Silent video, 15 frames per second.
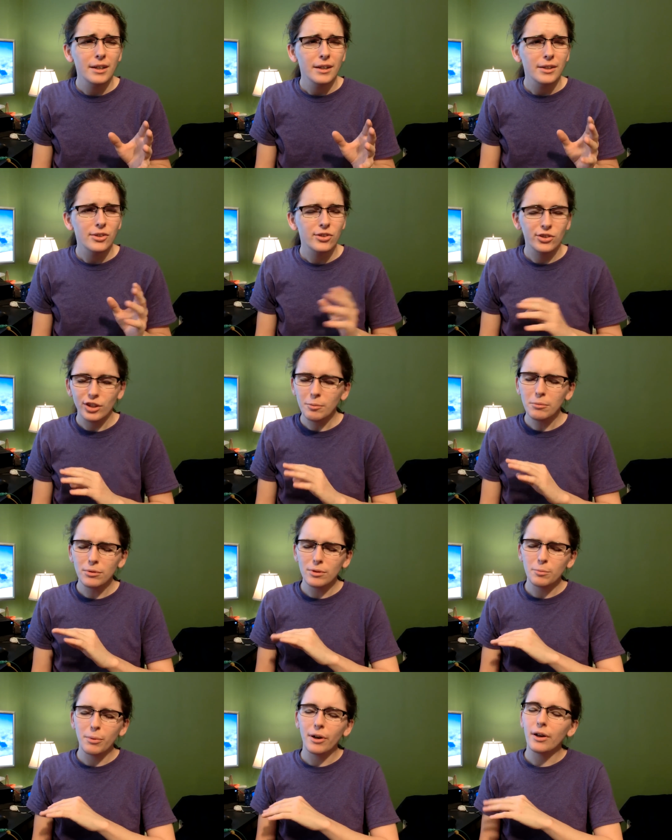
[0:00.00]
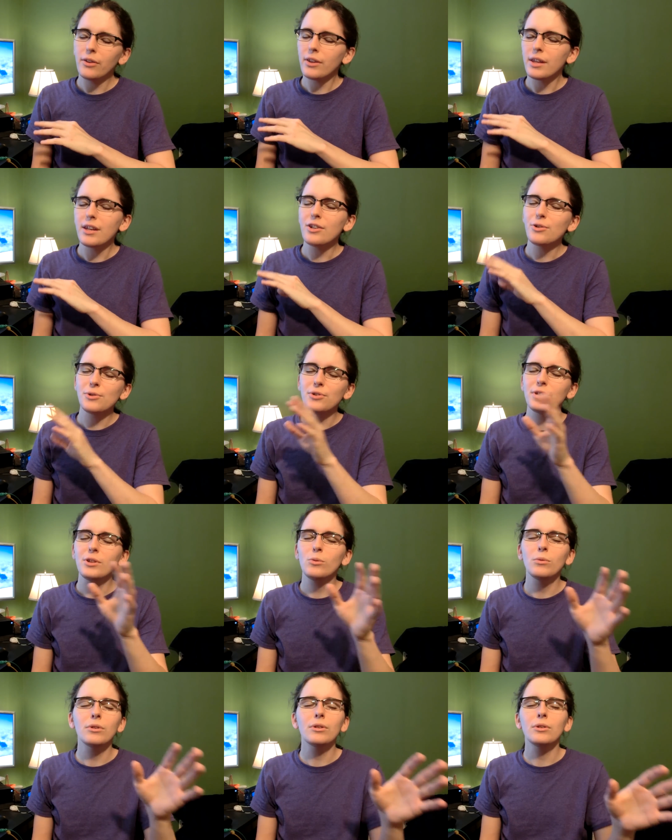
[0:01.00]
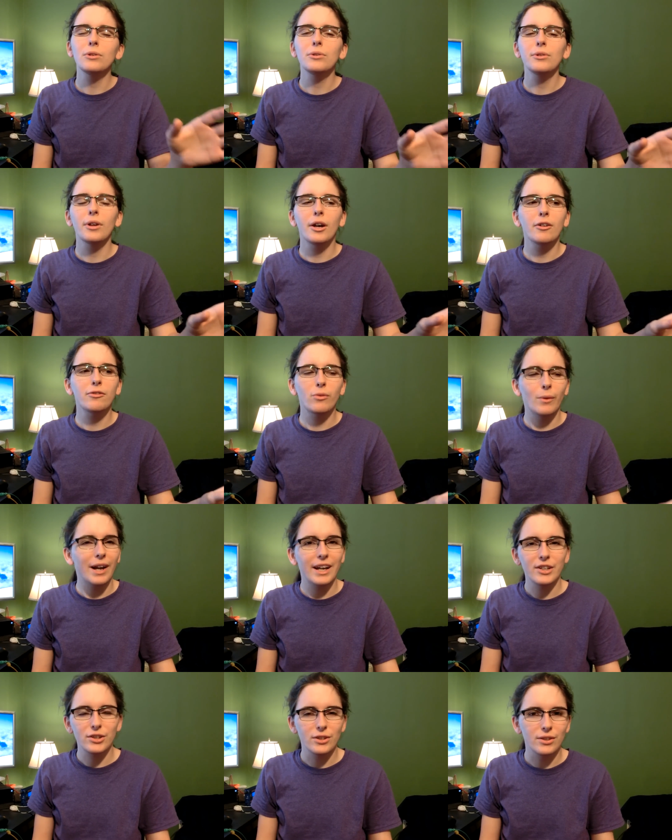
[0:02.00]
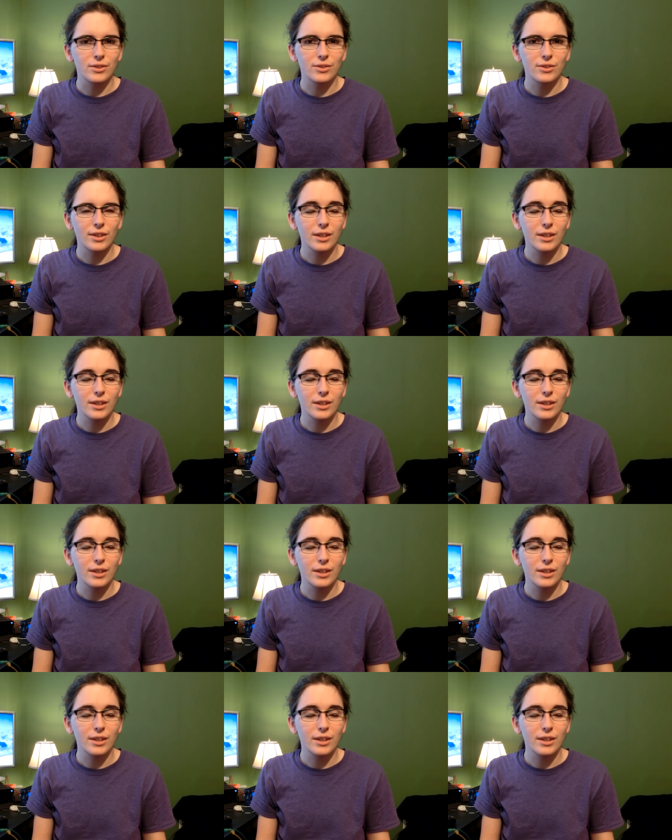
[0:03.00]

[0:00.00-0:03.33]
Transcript: stumbled upon the interesting world of rations